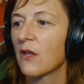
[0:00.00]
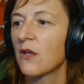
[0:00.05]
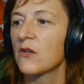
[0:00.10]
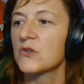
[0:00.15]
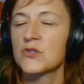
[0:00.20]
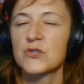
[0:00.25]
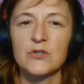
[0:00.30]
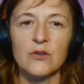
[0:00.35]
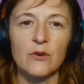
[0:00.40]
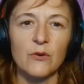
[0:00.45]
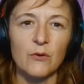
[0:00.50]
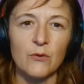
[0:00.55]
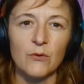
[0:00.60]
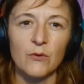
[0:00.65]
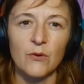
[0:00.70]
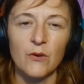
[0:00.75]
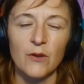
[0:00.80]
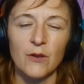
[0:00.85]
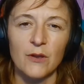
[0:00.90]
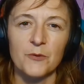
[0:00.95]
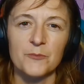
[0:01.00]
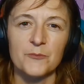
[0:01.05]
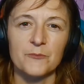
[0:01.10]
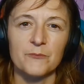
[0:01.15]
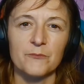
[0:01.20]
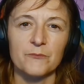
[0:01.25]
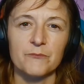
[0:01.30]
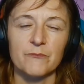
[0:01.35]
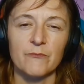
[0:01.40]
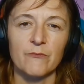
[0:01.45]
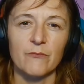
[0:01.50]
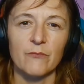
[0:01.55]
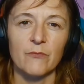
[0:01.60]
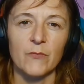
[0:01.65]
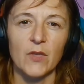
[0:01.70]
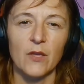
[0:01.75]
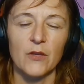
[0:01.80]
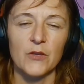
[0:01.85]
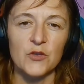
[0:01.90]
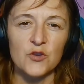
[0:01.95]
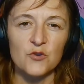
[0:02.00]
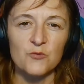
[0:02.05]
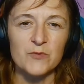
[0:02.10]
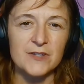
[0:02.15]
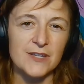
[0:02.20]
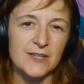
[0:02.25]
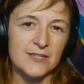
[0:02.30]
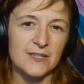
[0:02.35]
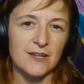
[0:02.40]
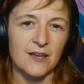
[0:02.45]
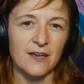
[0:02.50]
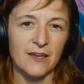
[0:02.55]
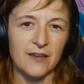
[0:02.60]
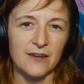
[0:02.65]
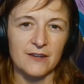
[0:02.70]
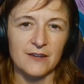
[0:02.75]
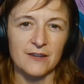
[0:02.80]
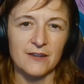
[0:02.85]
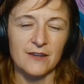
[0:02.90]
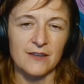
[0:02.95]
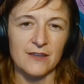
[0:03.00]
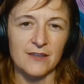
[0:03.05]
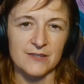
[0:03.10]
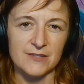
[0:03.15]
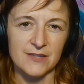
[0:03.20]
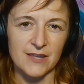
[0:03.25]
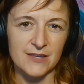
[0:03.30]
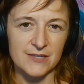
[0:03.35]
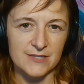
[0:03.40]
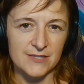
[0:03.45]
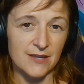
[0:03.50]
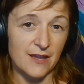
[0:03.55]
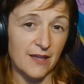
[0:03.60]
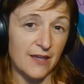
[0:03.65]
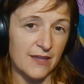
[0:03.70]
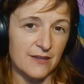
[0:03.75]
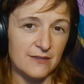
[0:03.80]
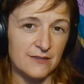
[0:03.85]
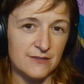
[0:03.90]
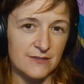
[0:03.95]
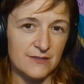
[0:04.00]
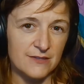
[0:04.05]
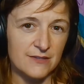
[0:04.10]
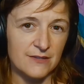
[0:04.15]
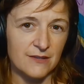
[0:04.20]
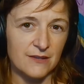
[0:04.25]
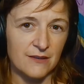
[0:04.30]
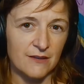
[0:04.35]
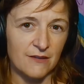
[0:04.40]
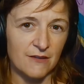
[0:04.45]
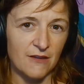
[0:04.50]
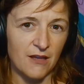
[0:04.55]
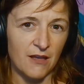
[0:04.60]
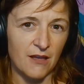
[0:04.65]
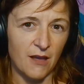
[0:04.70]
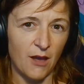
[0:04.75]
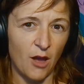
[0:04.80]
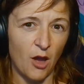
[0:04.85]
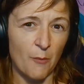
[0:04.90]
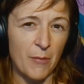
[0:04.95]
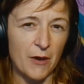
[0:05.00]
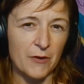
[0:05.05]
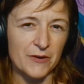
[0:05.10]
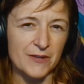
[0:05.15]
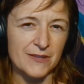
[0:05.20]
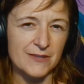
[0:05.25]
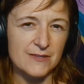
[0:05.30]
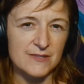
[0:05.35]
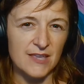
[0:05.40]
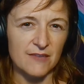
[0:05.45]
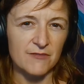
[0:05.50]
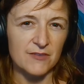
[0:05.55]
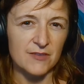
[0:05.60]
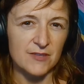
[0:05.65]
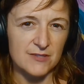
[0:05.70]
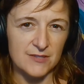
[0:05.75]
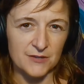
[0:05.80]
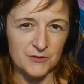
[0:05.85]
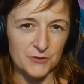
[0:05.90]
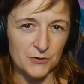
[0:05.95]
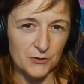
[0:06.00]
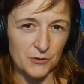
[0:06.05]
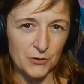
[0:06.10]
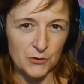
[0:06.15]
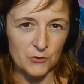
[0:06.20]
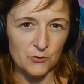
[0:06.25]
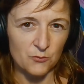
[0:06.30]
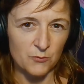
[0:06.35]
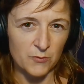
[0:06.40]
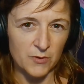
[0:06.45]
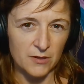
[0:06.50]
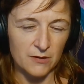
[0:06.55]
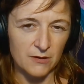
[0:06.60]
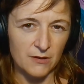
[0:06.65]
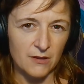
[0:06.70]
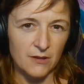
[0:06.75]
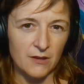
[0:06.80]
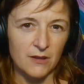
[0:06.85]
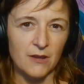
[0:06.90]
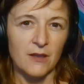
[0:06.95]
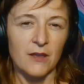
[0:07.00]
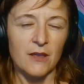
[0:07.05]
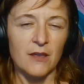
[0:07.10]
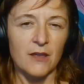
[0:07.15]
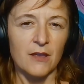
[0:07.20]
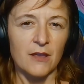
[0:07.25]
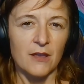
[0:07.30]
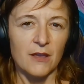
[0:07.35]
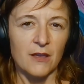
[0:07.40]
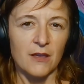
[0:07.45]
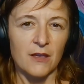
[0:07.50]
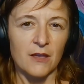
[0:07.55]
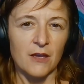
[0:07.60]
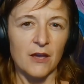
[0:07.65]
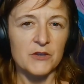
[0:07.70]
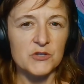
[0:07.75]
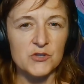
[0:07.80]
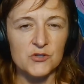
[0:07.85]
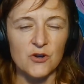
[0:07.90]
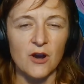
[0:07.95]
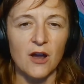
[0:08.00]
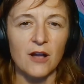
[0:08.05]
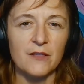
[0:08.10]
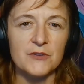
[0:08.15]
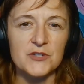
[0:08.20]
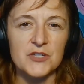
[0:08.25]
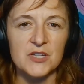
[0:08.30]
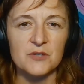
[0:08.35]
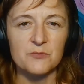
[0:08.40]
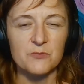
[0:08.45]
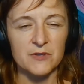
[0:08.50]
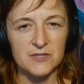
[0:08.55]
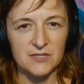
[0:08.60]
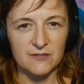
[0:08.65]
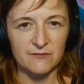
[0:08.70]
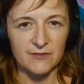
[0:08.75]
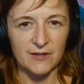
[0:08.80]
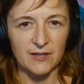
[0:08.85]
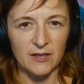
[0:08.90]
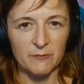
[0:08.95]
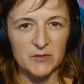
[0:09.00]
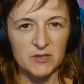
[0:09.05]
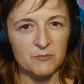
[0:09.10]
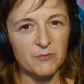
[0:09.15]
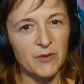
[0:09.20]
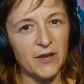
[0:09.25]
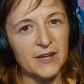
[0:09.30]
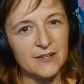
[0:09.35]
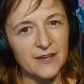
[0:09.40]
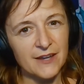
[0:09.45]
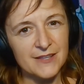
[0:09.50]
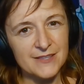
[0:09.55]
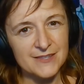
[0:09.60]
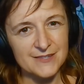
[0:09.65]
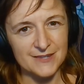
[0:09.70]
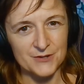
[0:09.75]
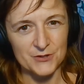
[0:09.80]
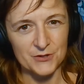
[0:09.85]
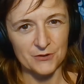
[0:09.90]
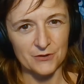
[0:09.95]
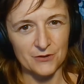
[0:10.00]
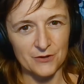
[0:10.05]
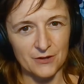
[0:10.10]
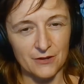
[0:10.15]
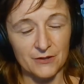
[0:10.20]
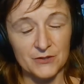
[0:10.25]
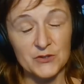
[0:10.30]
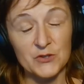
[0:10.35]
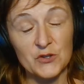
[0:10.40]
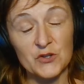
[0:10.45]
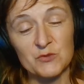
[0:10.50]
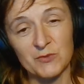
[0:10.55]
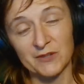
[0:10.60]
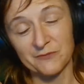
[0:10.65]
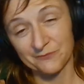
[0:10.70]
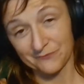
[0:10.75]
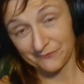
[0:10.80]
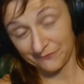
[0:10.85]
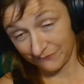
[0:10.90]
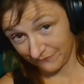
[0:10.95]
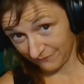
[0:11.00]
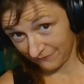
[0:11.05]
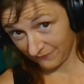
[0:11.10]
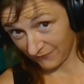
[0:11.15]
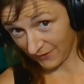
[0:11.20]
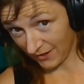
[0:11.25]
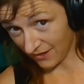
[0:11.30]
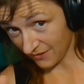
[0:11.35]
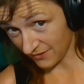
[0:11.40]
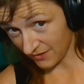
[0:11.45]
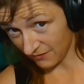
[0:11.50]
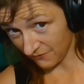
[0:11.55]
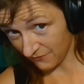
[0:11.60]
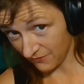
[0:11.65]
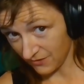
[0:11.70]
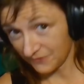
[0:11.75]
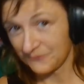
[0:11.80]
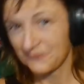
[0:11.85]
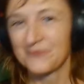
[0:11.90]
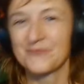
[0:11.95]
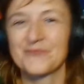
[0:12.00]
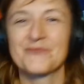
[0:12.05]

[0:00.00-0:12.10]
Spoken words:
So human design is a science about a 7-centered human. Astrology was developed by 9-centered, excuse me, got that wrong.